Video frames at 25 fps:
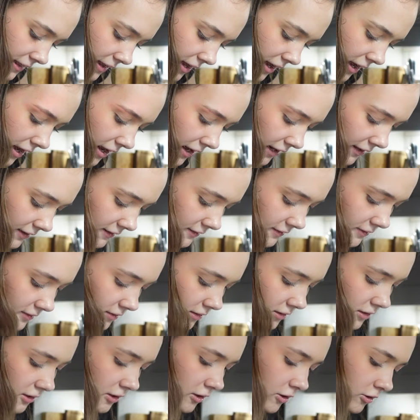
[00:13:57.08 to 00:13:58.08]
line.
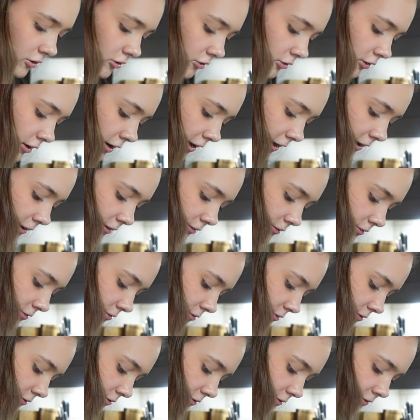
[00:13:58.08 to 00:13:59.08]
Right.
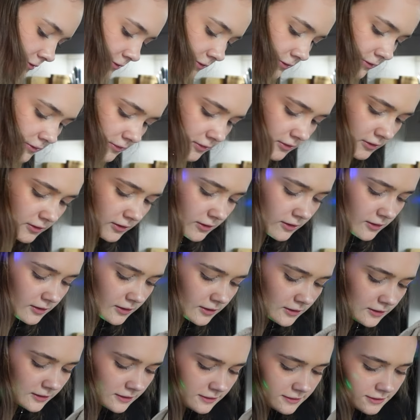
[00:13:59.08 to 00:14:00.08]

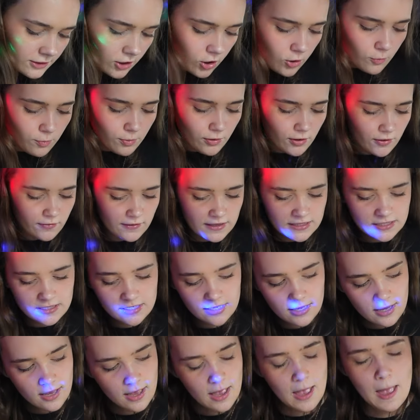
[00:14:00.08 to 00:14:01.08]
Let's open this